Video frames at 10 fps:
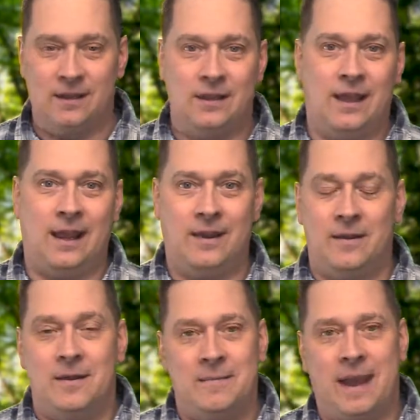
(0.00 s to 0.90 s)
It,
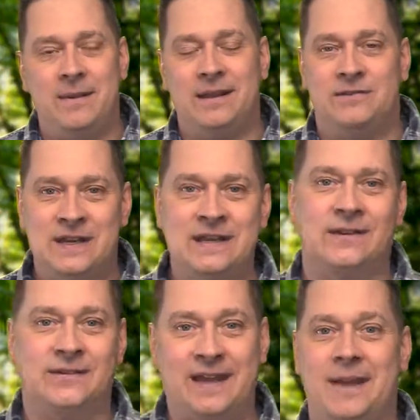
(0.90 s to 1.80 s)
maybe
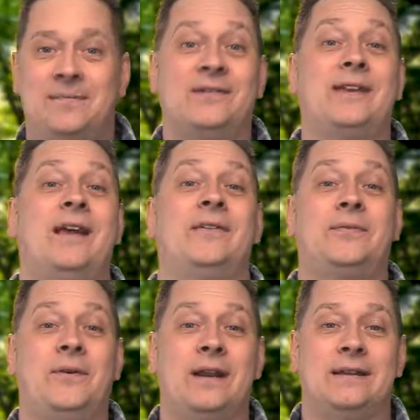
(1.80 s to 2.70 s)
Jesus came to set us
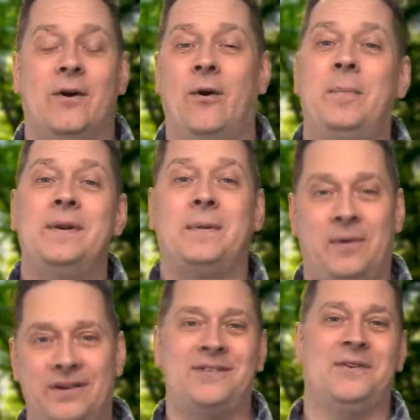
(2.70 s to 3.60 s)
free, to open the
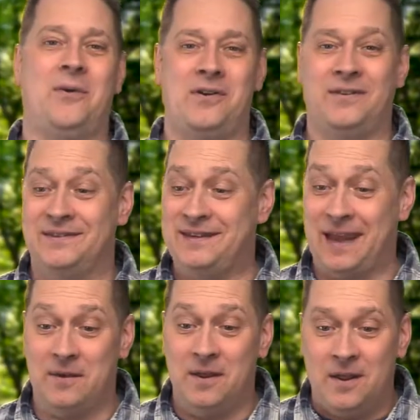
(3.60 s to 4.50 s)
prison doors and
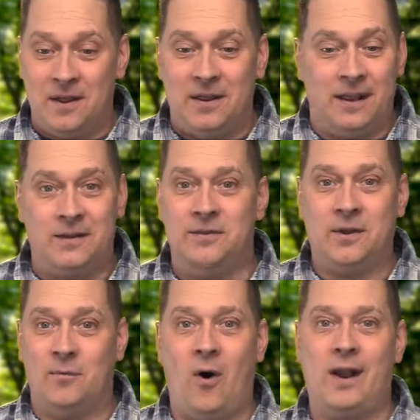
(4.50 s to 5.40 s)
say, You
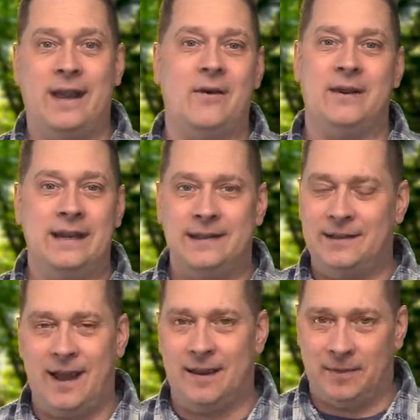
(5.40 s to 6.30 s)
can walk out
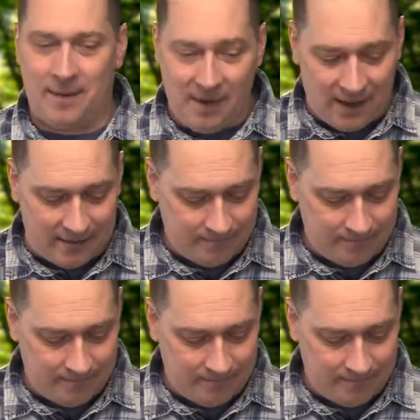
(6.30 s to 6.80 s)
anytime, come on.